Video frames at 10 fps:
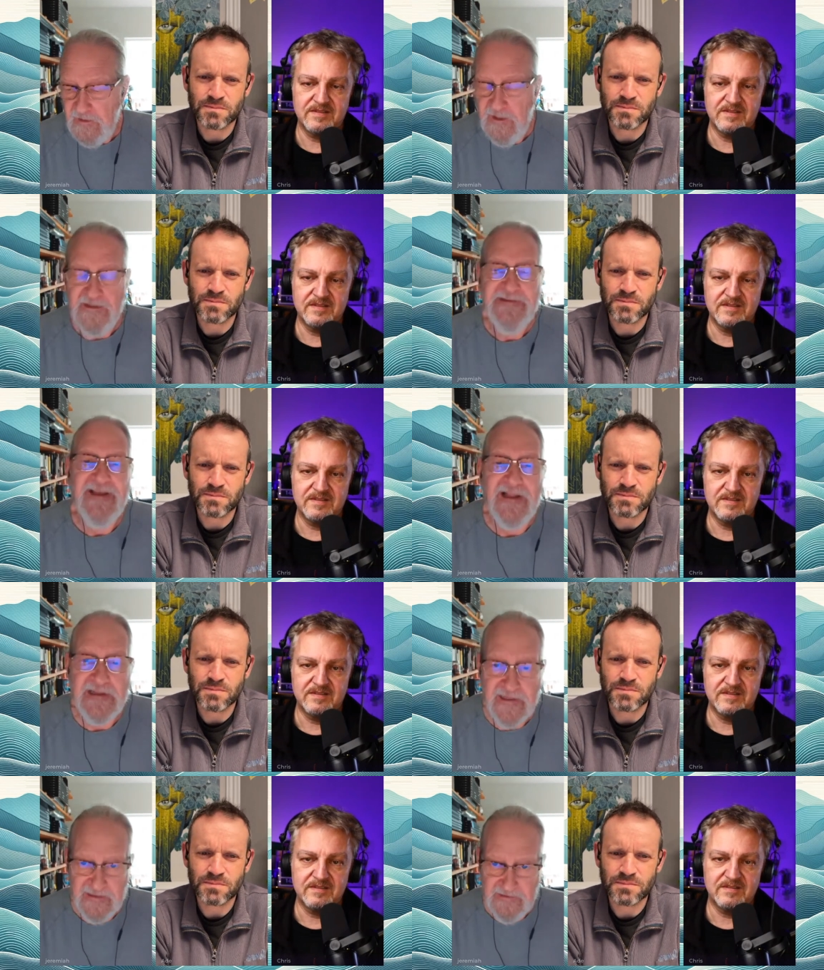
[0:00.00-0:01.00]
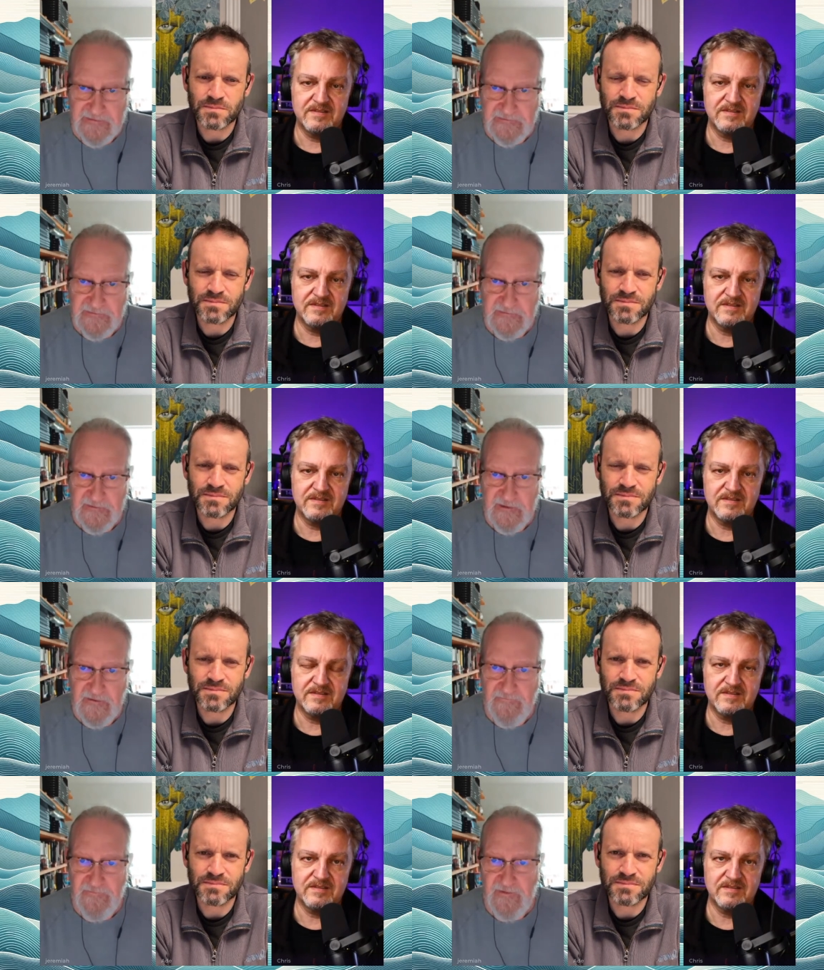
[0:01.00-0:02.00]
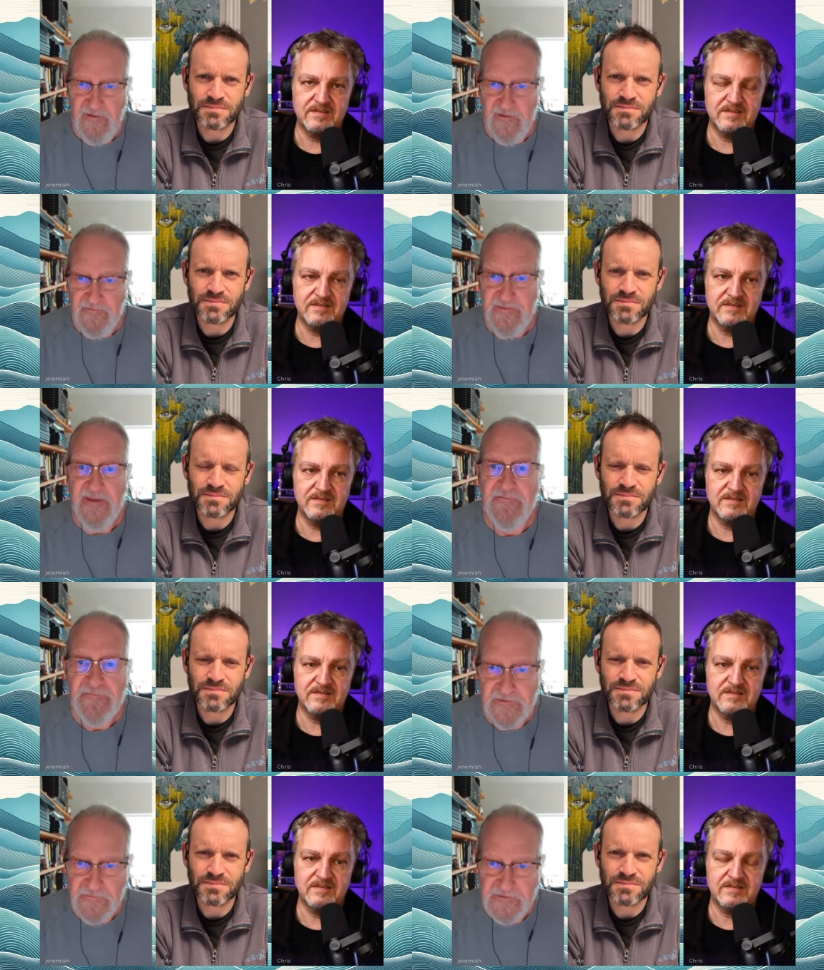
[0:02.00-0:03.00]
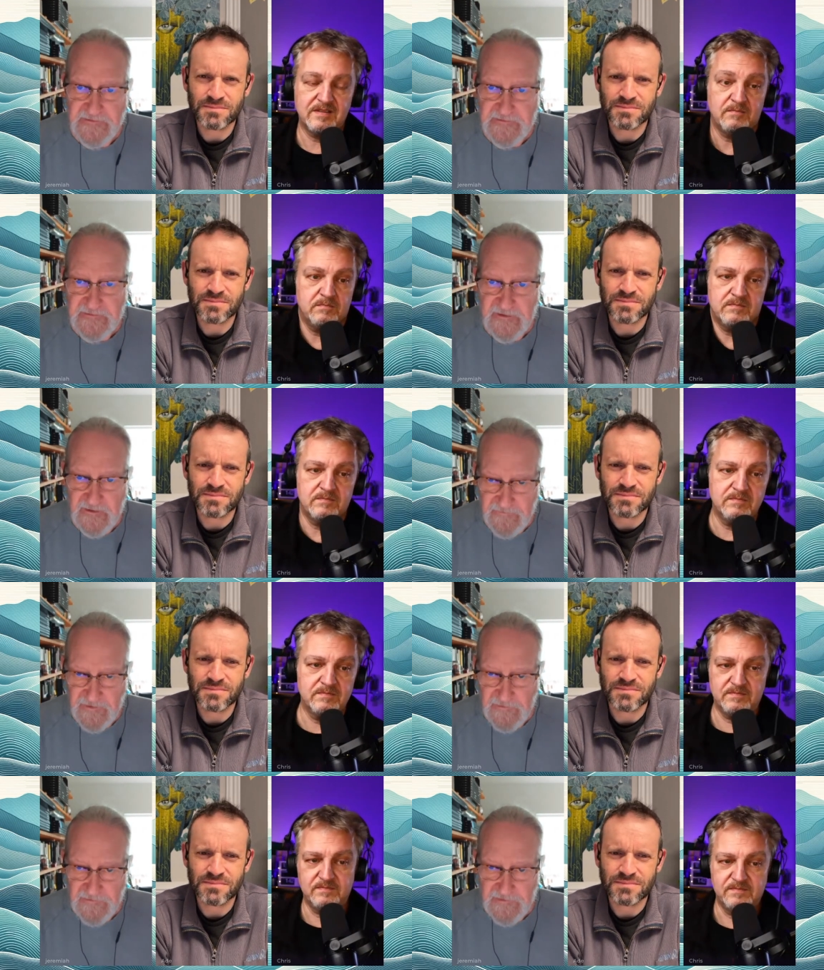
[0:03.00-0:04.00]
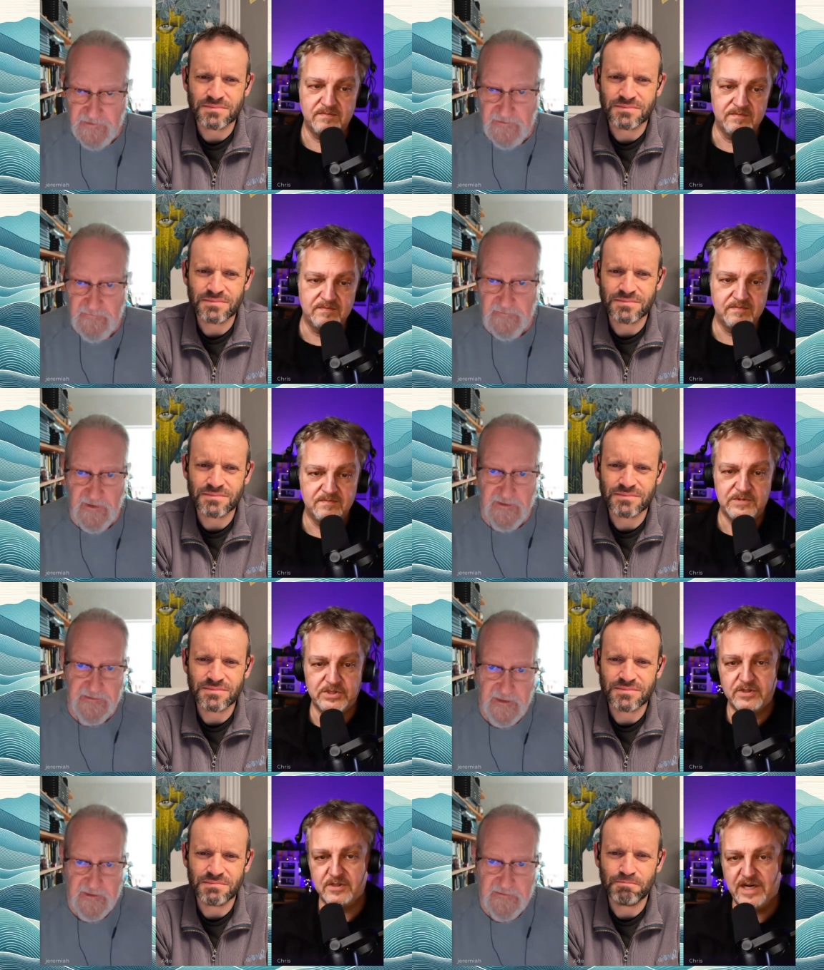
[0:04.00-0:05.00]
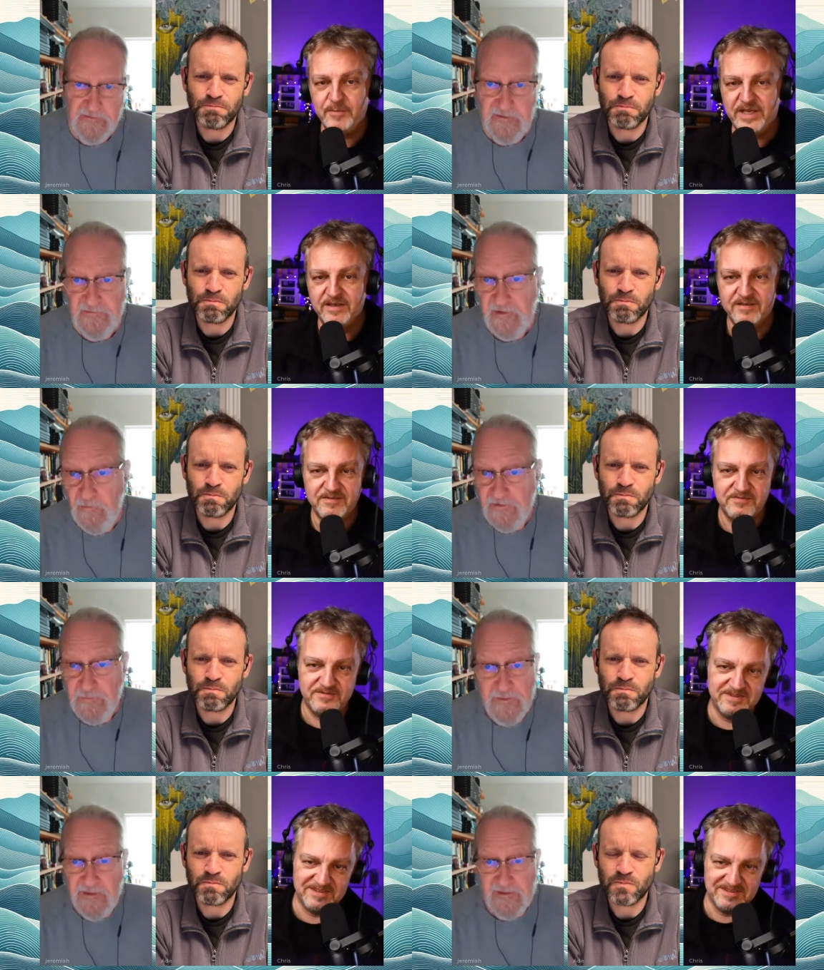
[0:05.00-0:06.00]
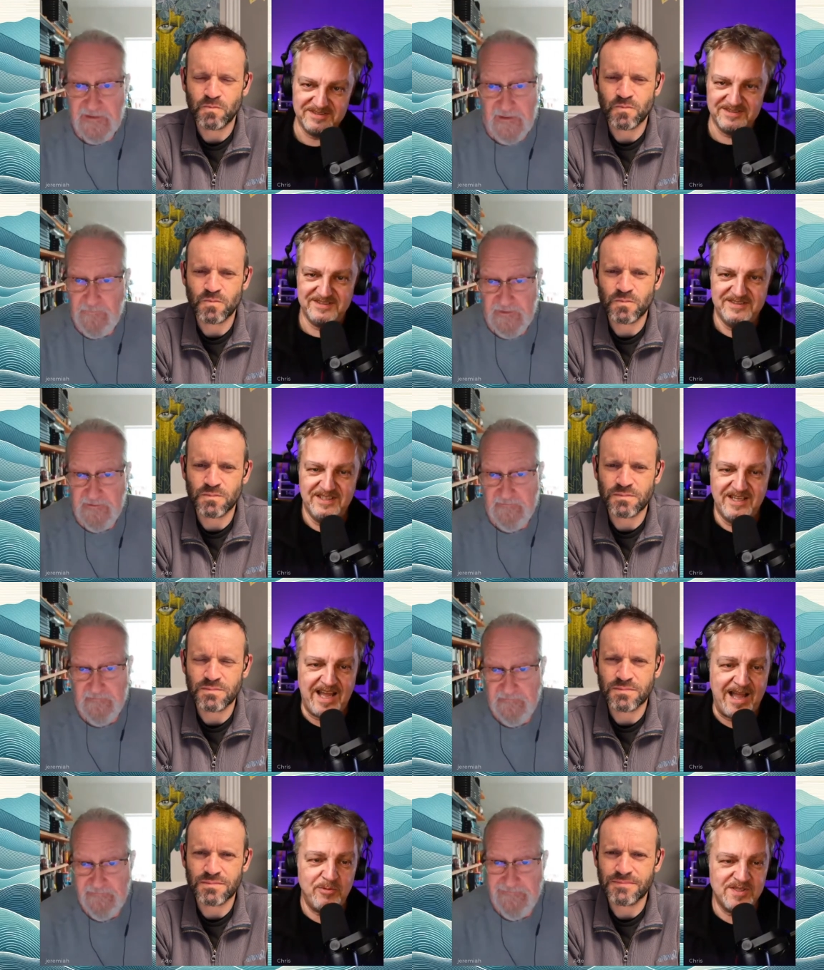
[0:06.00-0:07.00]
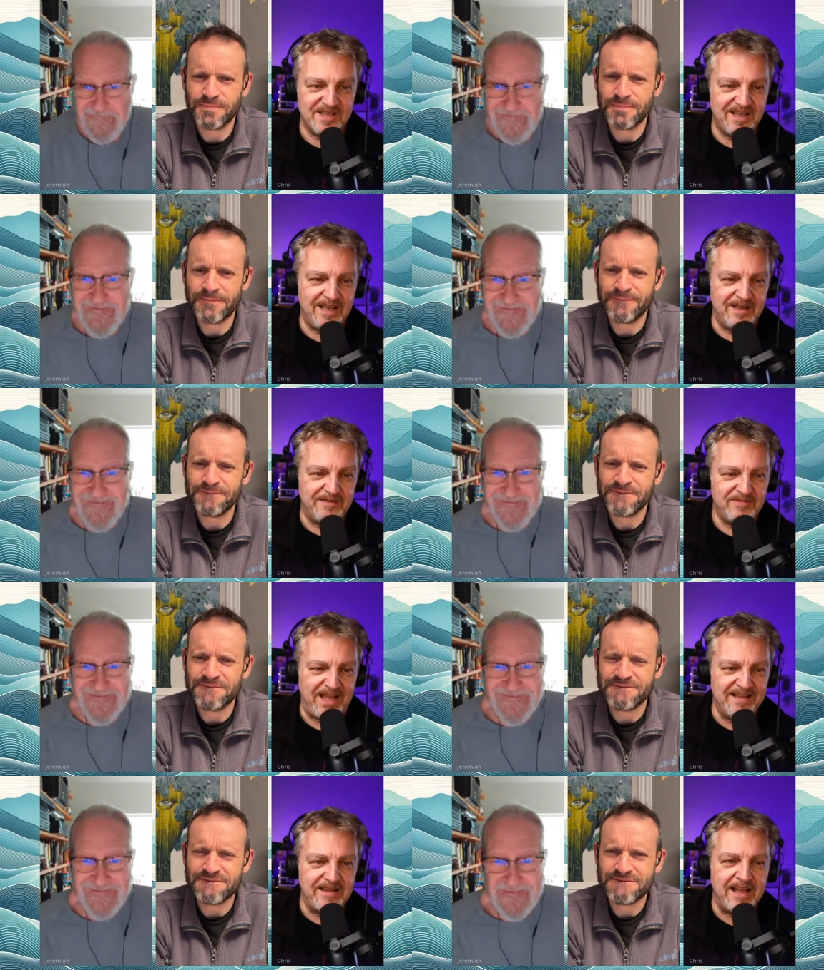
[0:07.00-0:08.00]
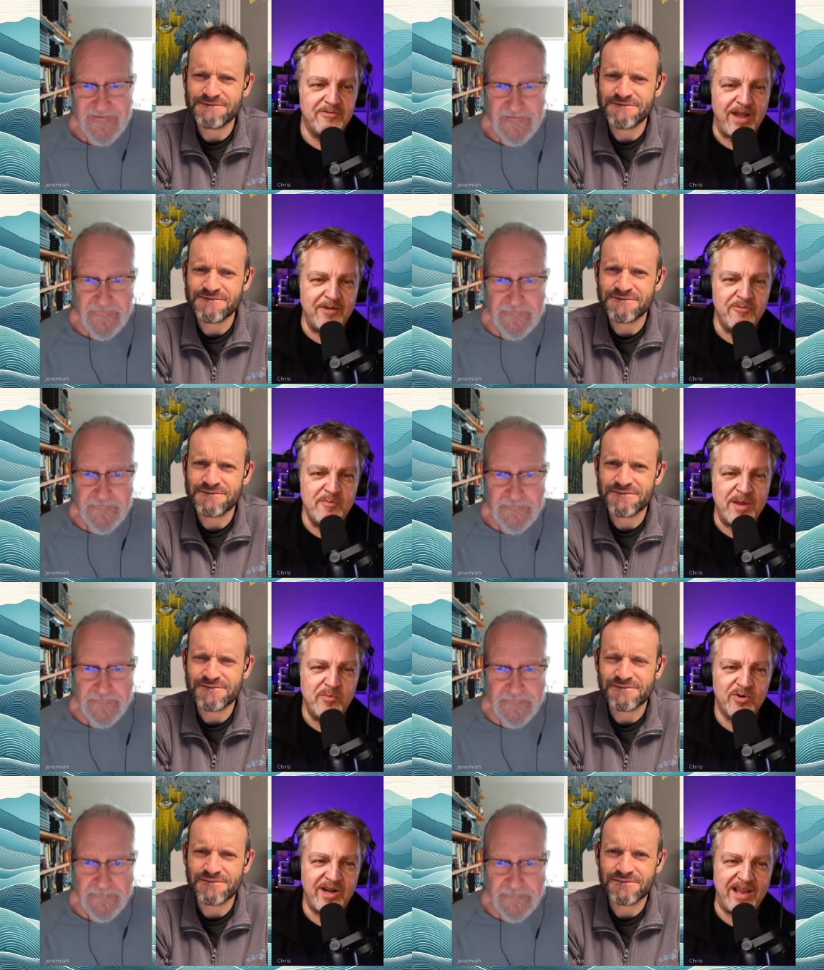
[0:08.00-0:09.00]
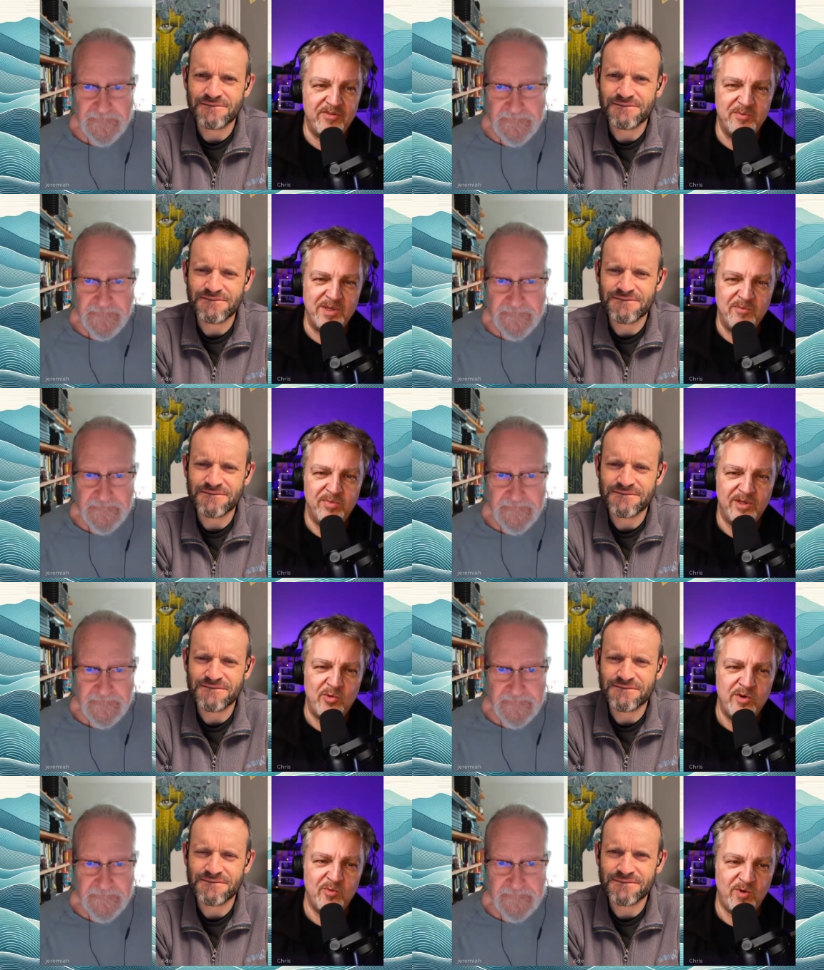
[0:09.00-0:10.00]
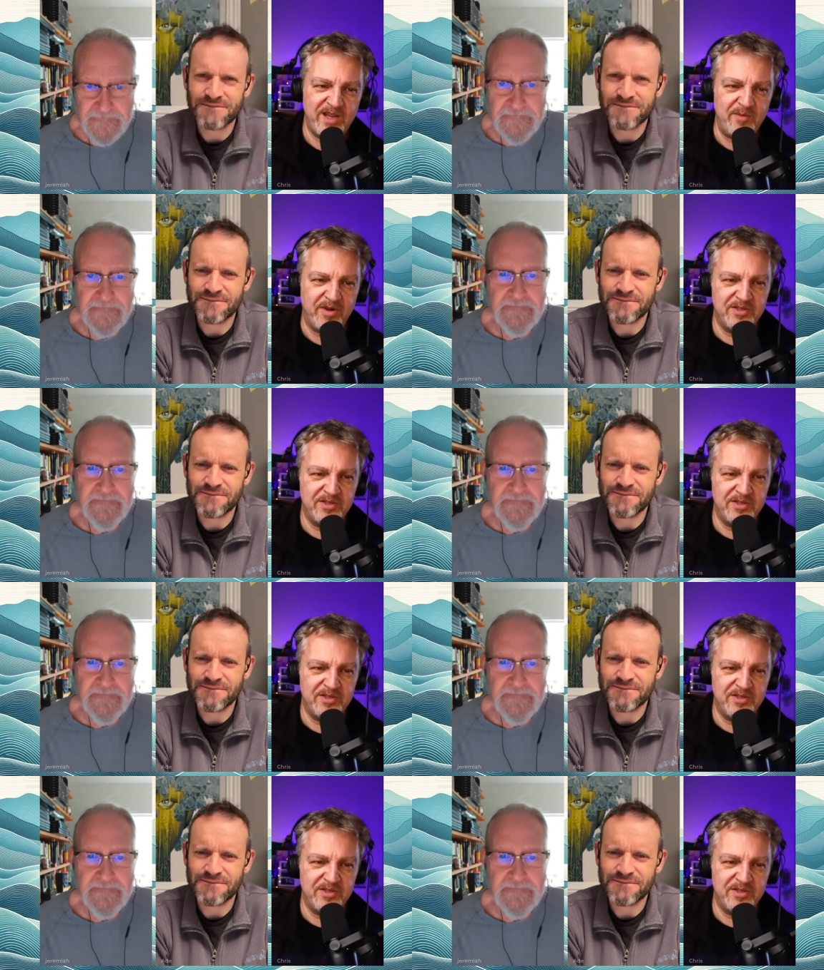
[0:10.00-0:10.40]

Speaker 1: a dulling of the influence of those.
Speaker 2: And, sure, and I mean it's always been like that. But I was I I I remember having been blown away by